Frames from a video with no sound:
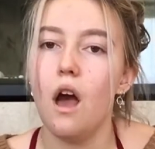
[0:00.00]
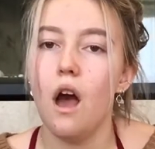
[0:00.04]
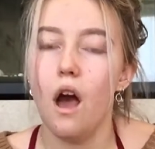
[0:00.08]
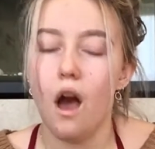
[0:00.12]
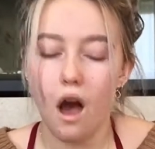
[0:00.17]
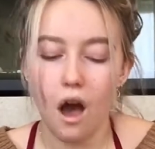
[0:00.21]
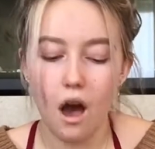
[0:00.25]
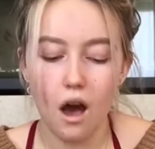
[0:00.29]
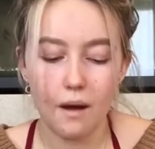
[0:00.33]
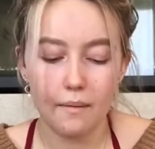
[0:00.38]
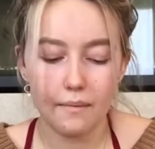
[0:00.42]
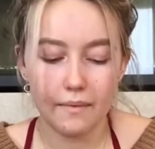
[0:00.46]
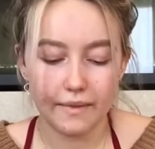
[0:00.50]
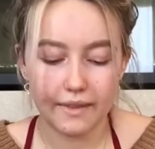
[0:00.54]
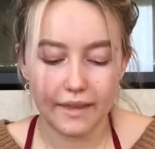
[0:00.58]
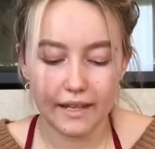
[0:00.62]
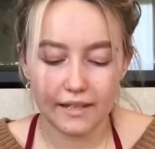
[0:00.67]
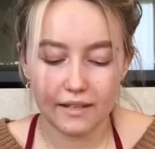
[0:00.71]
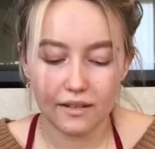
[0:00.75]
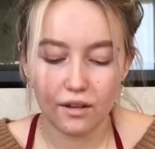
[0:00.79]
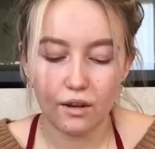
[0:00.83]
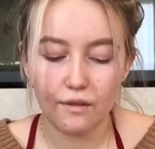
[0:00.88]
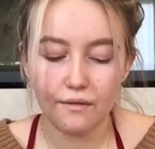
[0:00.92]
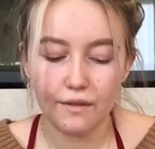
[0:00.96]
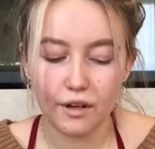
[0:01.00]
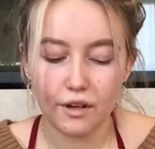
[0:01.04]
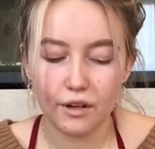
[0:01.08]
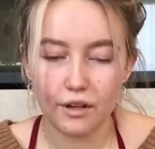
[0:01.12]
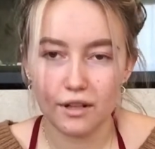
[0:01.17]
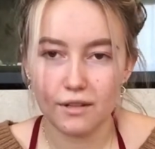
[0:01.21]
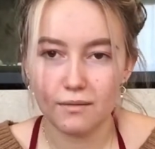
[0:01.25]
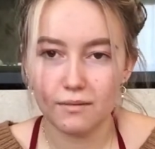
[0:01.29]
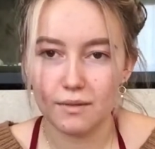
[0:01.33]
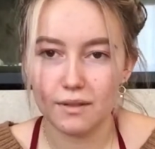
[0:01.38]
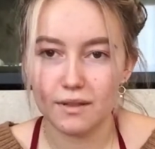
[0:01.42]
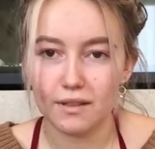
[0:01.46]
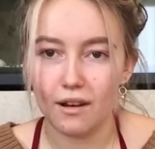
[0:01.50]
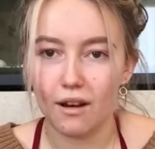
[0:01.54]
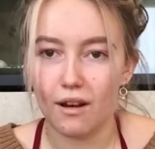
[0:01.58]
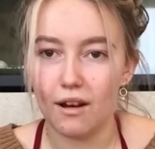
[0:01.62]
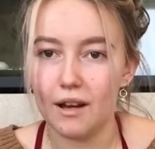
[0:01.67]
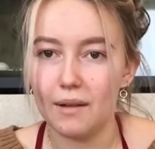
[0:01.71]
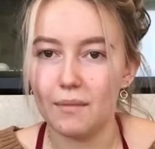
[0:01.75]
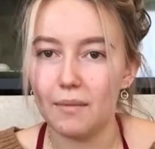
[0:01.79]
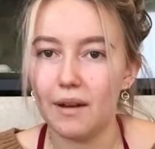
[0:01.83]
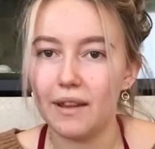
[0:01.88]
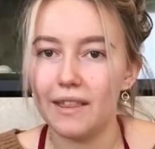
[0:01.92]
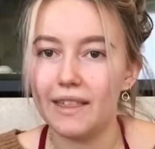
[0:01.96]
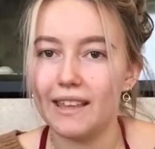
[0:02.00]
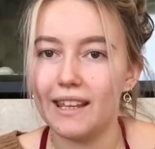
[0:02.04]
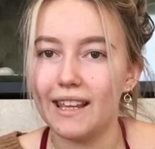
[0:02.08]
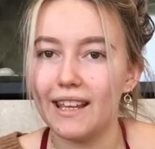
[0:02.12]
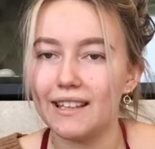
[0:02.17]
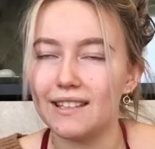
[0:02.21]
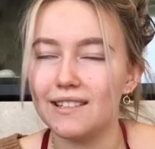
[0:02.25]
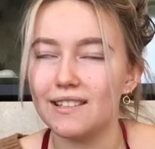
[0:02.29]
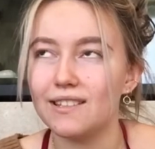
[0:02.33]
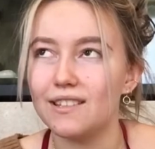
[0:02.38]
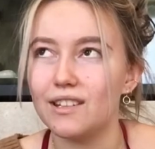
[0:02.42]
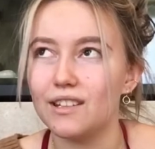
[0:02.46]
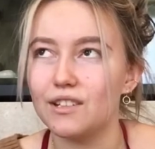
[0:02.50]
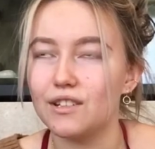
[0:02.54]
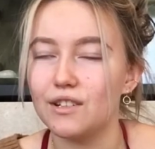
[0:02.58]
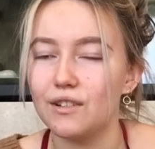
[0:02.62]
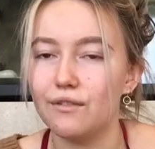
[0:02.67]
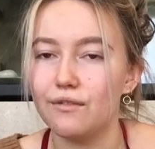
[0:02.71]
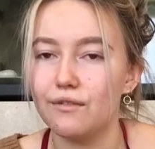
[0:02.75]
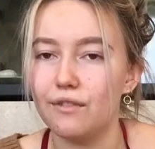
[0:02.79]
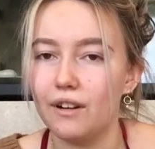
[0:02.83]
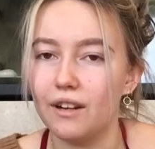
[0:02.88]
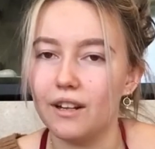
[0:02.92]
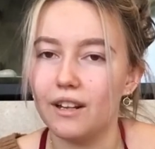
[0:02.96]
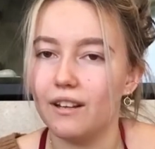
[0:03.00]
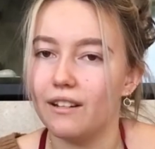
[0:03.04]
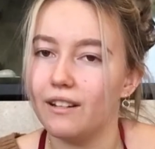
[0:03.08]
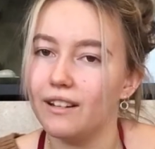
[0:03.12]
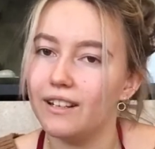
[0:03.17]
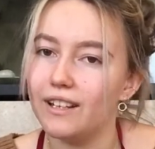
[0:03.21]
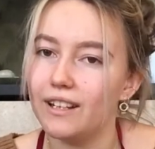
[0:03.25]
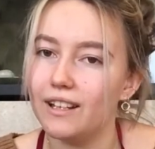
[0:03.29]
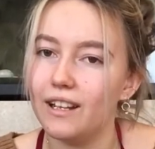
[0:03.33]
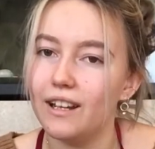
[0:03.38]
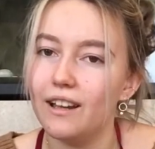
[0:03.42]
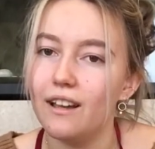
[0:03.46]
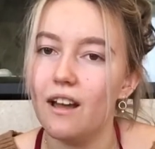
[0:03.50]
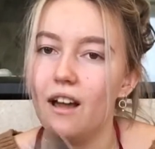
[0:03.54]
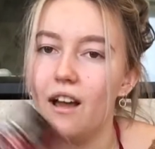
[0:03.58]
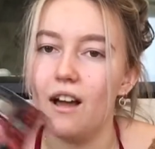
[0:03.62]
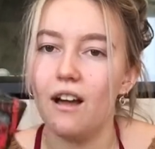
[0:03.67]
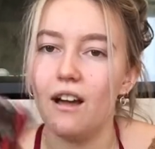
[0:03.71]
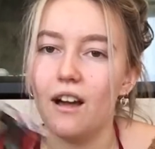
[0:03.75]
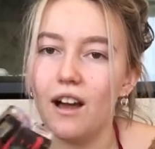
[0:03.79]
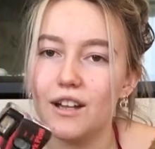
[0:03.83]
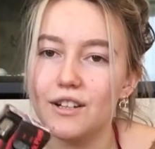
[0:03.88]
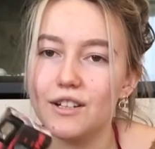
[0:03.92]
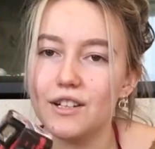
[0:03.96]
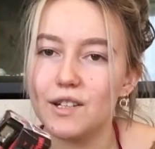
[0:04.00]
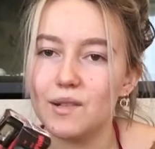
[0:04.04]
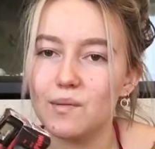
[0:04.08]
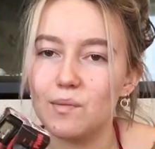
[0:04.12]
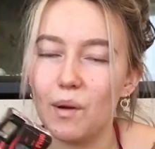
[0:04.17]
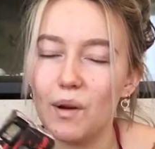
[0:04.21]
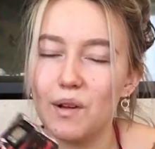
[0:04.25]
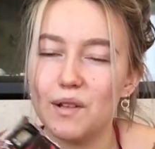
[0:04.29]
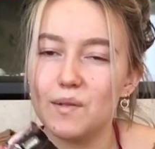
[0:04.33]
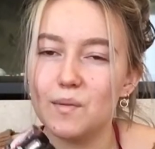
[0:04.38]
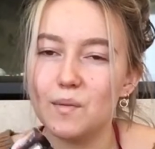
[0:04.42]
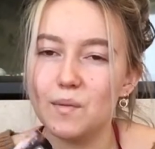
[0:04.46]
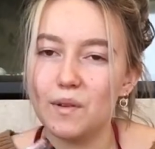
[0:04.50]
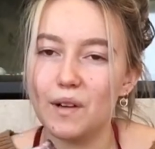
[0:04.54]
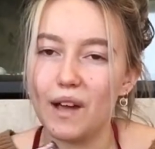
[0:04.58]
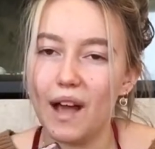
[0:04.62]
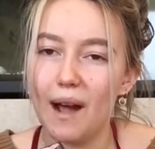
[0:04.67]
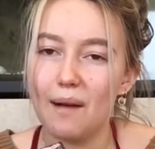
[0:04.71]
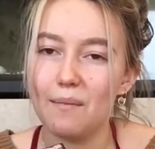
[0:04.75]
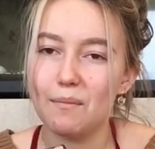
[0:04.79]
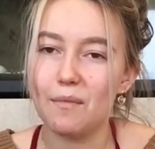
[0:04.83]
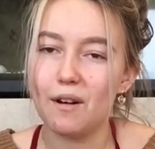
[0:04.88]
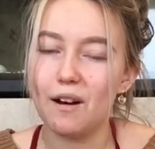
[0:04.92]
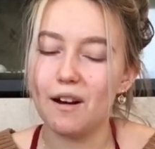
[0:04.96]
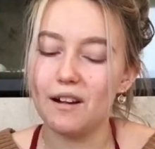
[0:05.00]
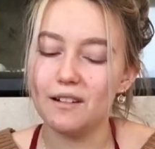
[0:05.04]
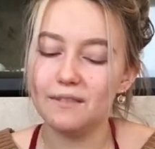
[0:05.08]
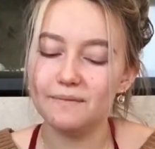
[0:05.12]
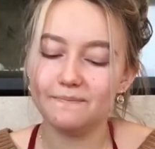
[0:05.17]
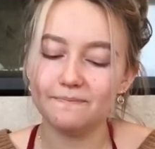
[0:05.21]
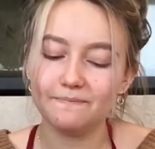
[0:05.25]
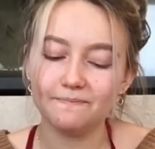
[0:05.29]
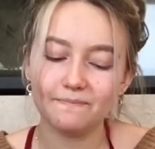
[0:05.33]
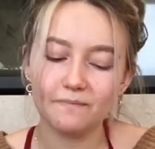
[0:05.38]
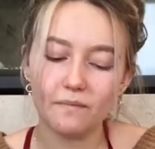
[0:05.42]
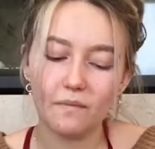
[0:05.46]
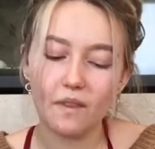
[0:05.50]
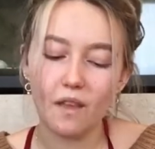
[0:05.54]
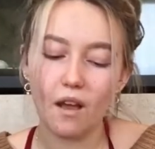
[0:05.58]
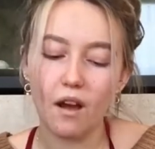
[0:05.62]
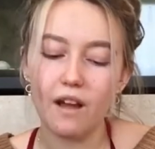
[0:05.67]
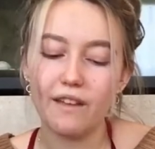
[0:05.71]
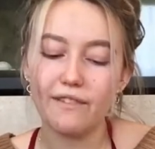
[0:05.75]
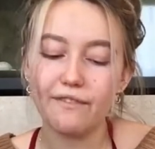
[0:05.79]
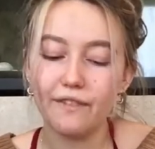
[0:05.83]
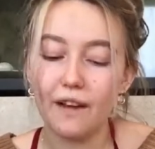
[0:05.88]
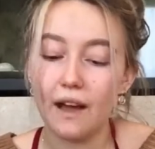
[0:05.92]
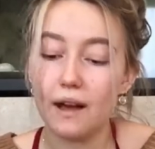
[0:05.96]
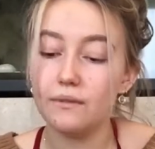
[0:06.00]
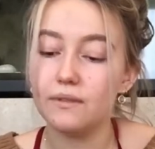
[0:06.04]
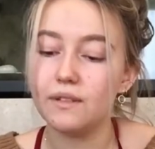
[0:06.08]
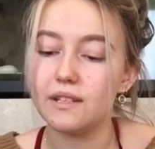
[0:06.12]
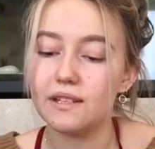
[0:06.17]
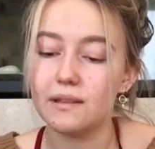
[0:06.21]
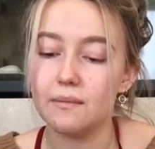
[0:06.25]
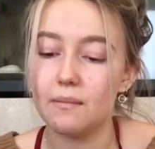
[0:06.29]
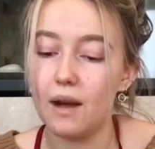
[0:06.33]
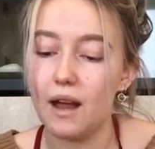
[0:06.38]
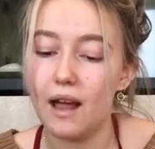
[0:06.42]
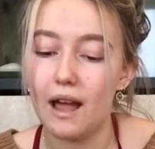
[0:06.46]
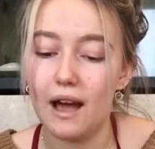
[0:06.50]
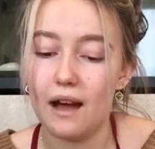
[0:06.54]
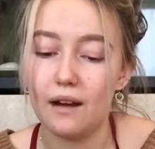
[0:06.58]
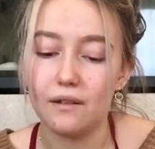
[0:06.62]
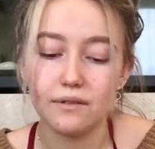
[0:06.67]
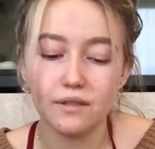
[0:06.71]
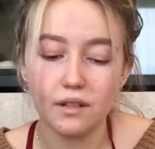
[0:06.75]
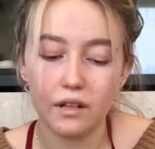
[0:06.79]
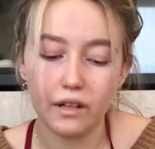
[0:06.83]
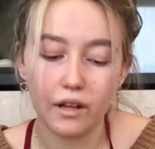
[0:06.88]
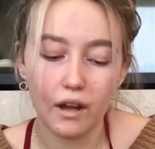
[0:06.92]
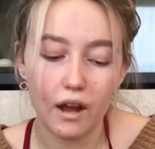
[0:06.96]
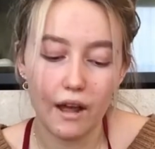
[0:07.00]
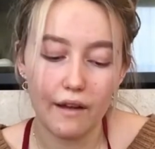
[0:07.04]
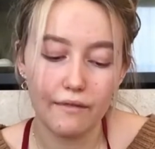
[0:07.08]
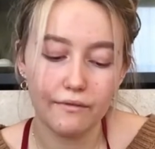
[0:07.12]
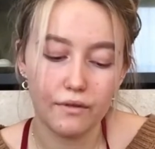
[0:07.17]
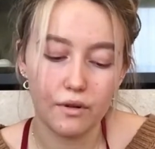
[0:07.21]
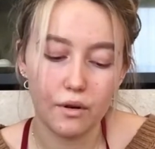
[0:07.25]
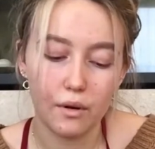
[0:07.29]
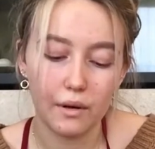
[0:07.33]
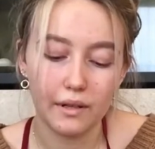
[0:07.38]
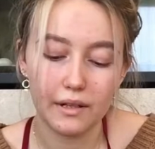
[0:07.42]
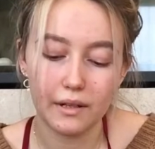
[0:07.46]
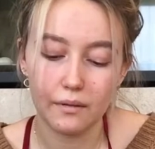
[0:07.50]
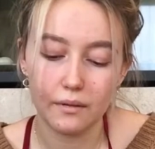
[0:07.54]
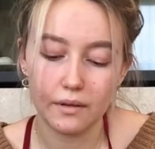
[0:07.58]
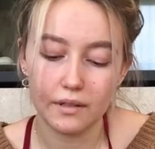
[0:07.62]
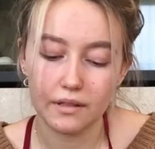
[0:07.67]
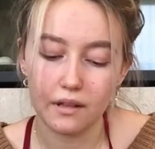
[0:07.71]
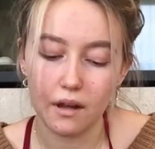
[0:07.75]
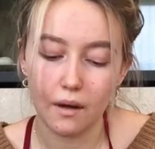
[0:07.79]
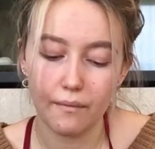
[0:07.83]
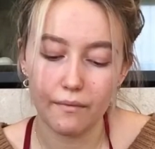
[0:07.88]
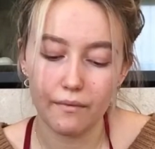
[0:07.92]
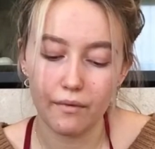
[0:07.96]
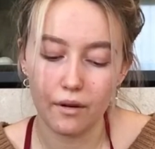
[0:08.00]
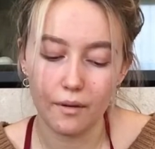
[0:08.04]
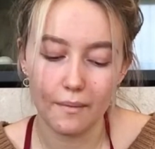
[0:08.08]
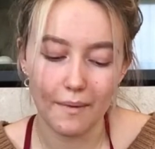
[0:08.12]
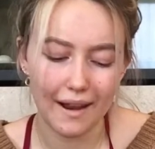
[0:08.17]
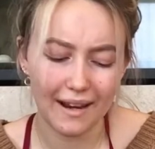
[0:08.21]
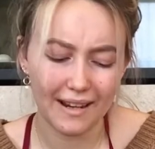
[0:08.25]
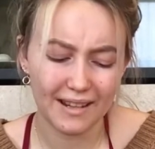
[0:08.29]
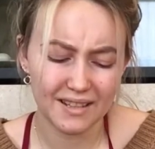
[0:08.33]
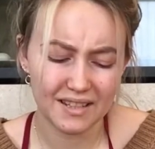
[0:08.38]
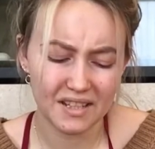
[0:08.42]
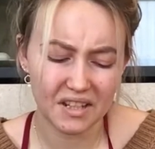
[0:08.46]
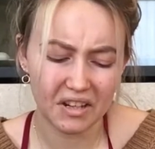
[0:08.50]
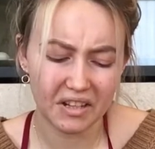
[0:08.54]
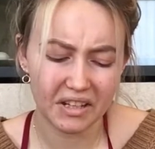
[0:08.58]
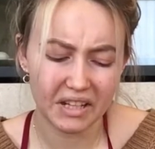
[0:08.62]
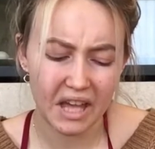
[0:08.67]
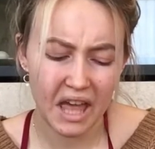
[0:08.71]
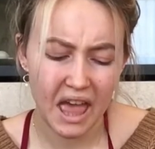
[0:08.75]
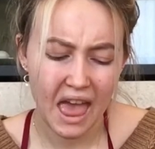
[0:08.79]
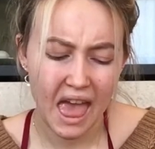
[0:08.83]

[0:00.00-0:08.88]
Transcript: Um, this over Christmas time I think is such a funny idea. A disposable camera. I found this in my house, like I have no idea where it's come from and it's like